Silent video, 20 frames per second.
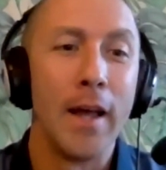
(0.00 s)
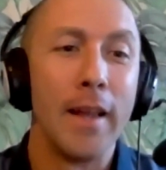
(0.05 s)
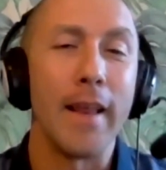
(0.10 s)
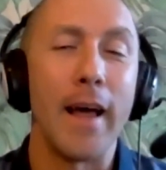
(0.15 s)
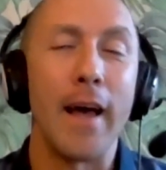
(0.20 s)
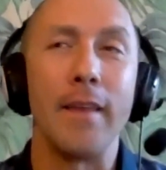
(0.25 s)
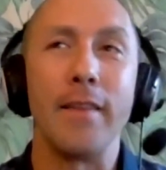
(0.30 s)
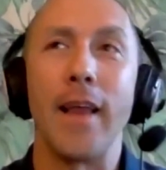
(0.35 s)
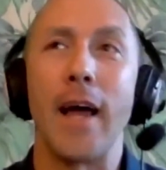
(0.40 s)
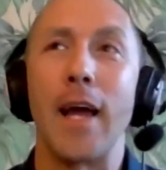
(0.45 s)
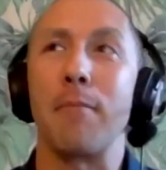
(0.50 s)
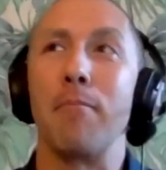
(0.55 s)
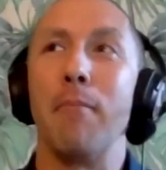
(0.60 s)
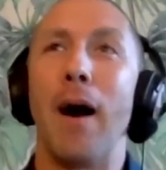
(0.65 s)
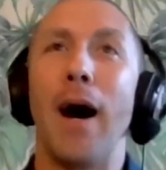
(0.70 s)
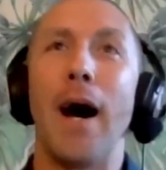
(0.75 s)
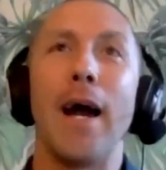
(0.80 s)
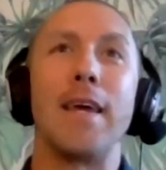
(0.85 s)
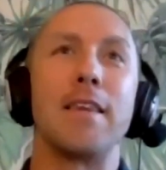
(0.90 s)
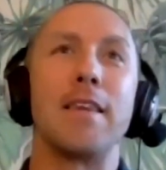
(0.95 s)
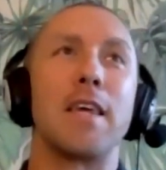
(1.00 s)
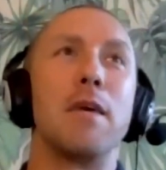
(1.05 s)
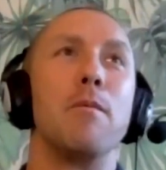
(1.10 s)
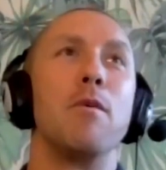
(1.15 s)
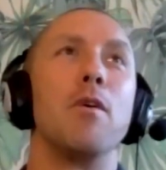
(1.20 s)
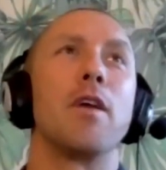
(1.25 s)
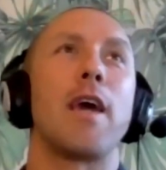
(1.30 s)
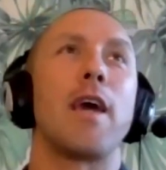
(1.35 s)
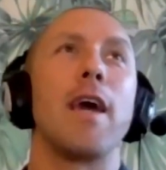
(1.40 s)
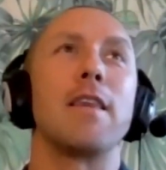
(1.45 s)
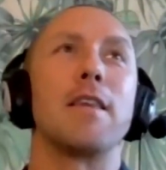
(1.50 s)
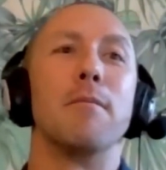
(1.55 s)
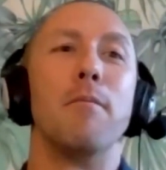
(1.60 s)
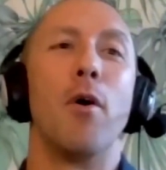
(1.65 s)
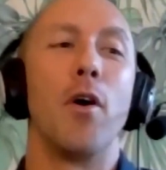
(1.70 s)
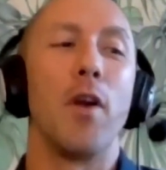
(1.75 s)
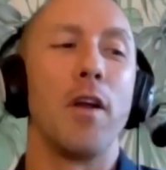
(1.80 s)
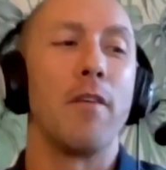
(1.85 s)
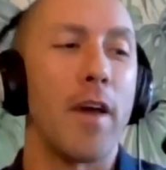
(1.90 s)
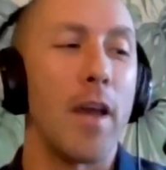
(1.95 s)
And like mine, Communicate to
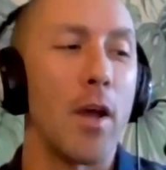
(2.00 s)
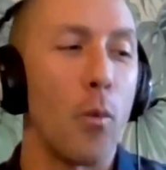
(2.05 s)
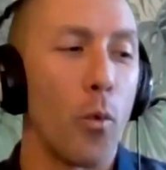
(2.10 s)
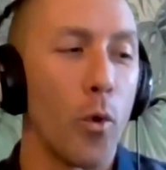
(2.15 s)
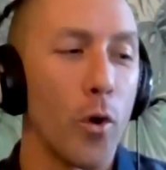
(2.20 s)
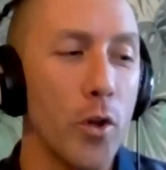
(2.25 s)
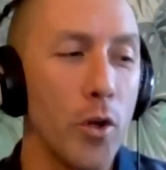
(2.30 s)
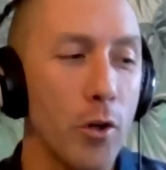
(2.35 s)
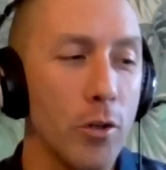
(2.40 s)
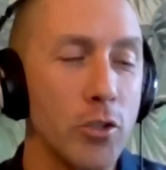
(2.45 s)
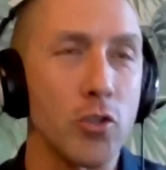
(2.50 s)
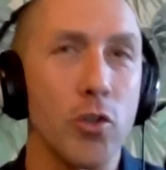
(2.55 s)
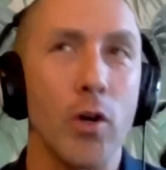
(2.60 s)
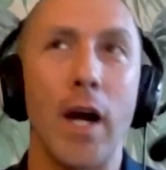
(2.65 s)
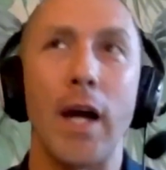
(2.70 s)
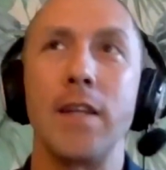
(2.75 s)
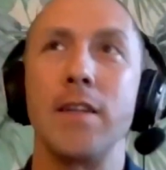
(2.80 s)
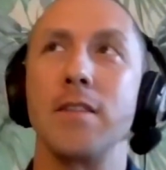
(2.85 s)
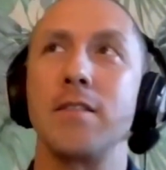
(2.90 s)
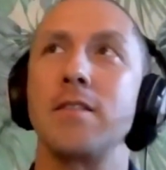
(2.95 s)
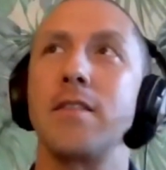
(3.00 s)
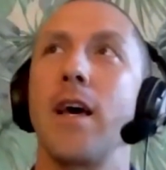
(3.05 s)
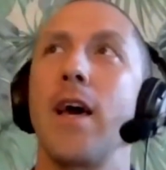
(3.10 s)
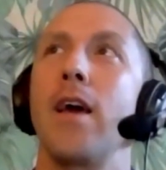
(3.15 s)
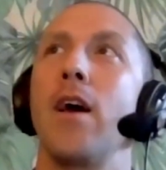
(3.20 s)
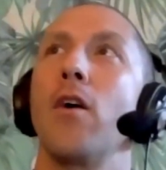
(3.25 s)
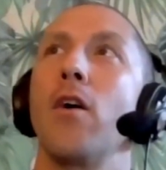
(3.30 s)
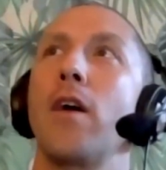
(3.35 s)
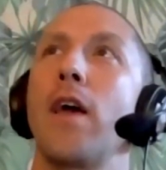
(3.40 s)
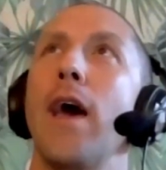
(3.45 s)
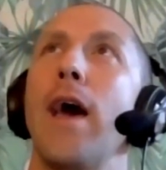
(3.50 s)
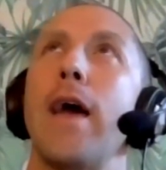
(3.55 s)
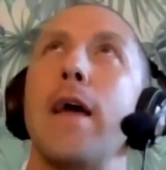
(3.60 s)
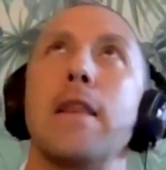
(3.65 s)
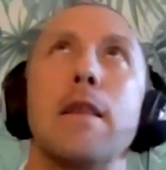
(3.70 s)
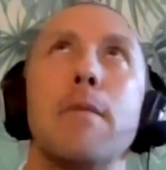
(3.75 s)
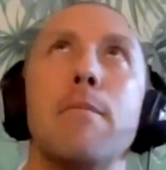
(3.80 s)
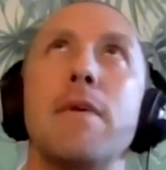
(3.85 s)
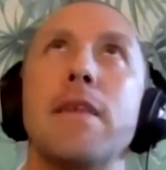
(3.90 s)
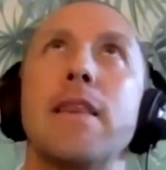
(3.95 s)
Motivate, where you're trying to say, okay,
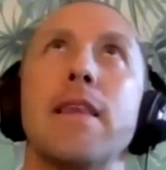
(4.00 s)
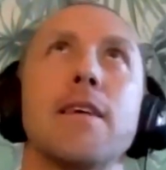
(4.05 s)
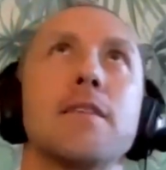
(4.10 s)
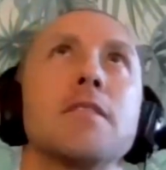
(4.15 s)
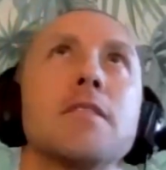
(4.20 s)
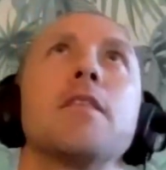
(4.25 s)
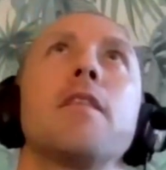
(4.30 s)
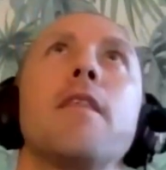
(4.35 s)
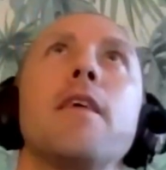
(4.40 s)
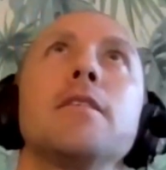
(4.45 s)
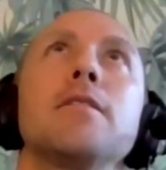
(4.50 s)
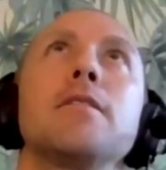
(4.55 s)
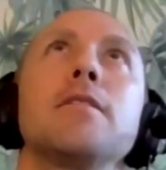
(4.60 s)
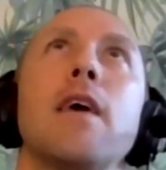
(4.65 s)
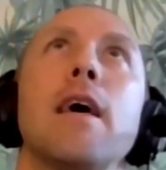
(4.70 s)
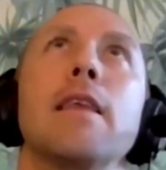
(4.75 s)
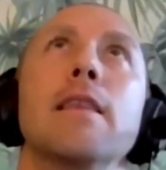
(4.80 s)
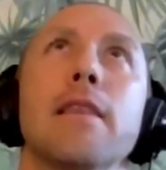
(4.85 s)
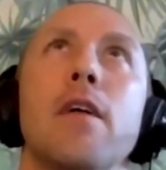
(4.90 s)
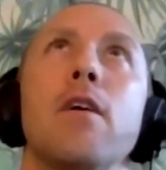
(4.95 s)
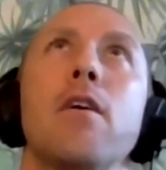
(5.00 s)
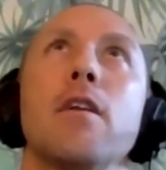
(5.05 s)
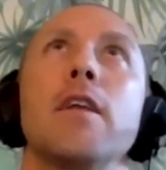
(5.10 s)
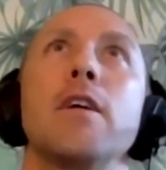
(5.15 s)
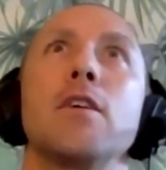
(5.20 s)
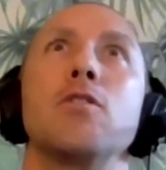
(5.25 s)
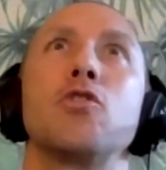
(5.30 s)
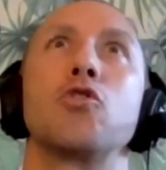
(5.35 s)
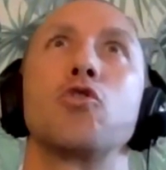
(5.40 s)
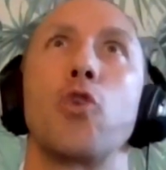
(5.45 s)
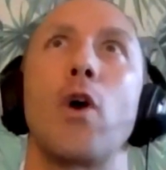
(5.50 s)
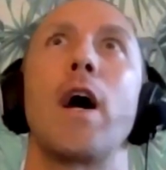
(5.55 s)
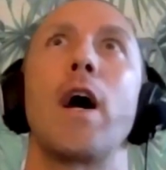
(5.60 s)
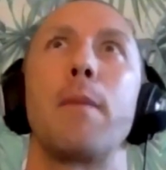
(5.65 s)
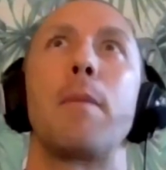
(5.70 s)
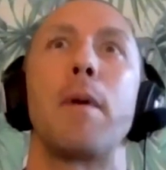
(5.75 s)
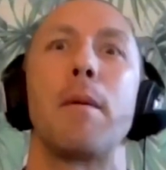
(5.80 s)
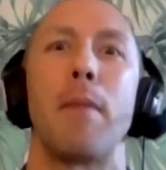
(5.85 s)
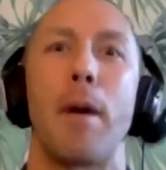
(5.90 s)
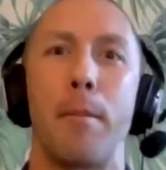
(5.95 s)
let me listen to this and literally try
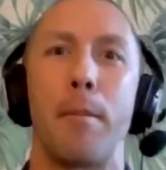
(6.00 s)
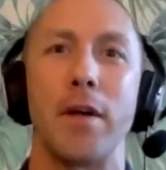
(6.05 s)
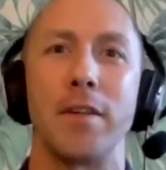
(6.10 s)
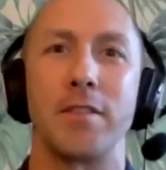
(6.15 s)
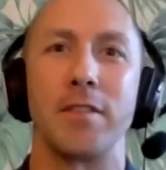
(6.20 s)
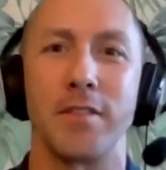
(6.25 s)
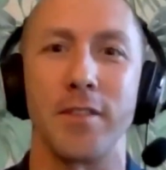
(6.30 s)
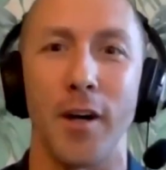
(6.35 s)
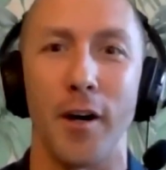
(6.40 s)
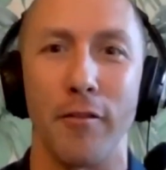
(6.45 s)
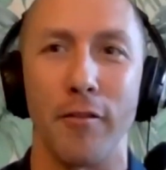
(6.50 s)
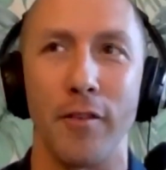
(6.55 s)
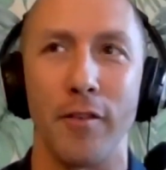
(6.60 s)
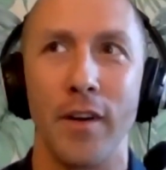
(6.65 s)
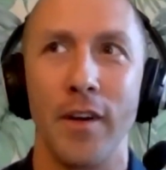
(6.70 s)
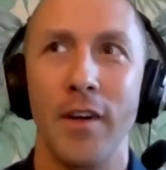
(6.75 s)
to be my best self,